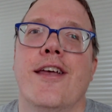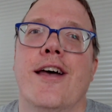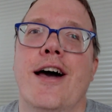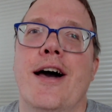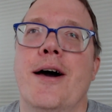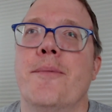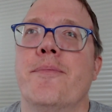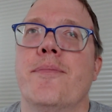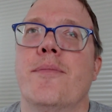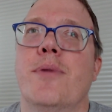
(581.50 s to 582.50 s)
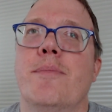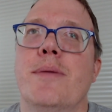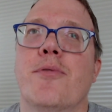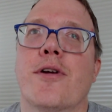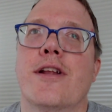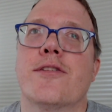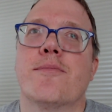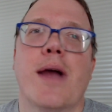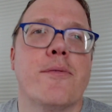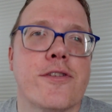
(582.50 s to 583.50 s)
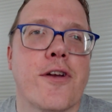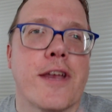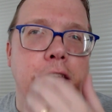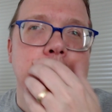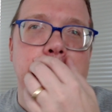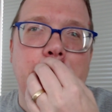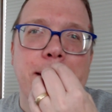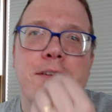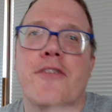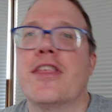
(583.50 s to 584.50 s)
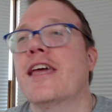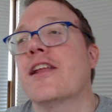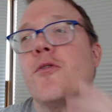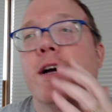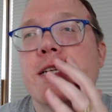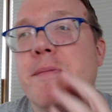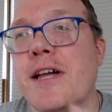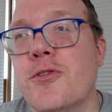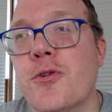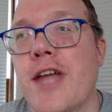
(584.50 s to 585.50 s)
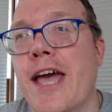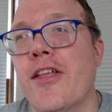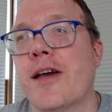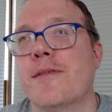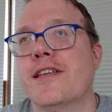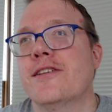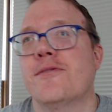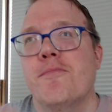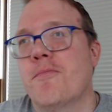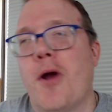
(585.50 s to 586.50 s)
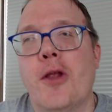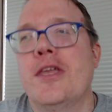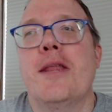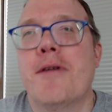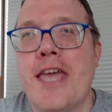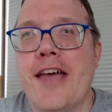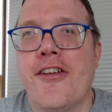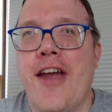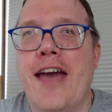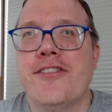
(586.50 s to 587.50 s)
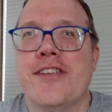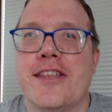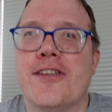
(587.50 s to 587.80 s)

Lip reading: but people are gonna probably start catching on whenever they get a question about dual dialogue, because hardly anybody ever asks that.